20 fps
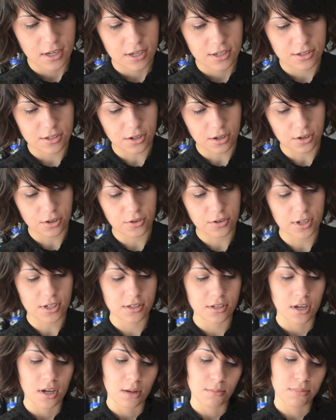So you
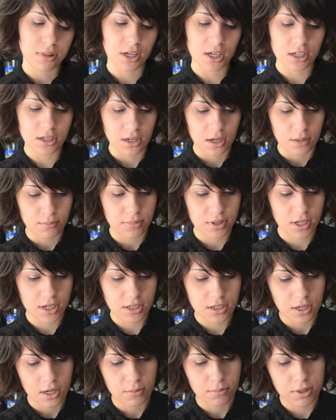just pleat,
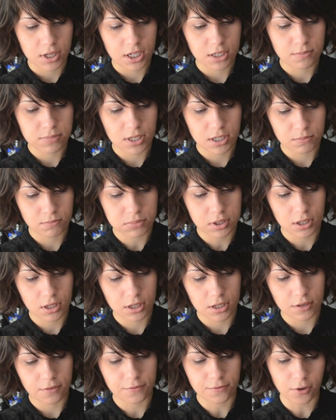pleat, pleat, pleat,
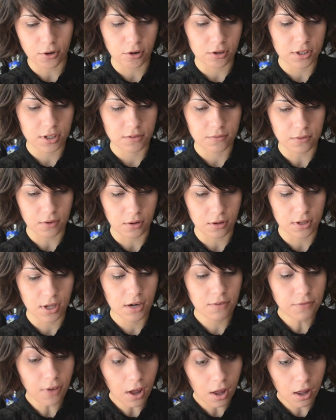pleat, and fold and fold
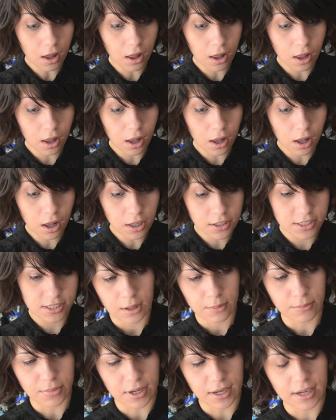and fold.
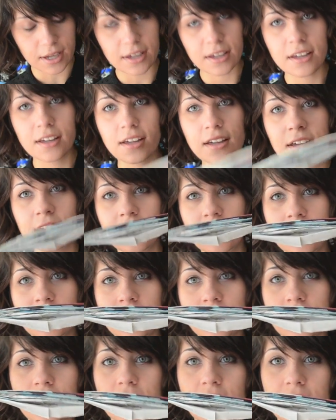But
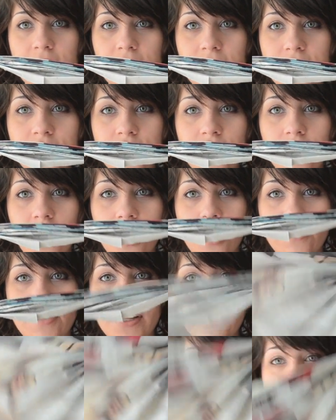it should all
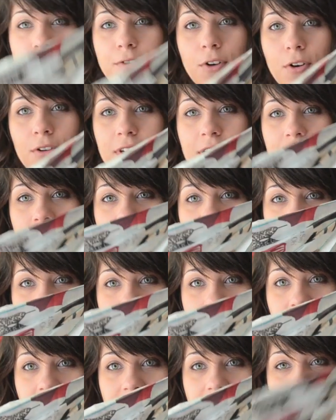be nice and folded
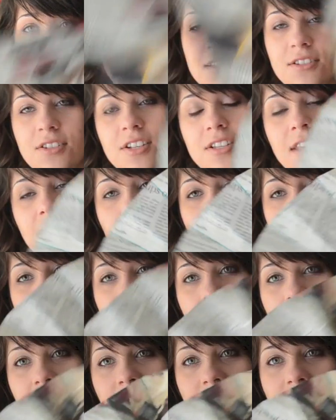just like this, just like a
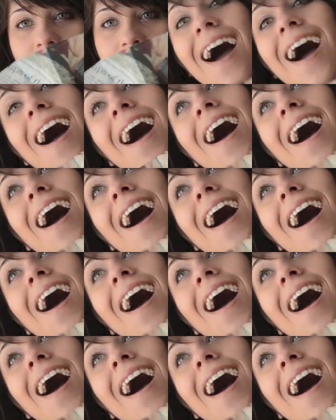fan.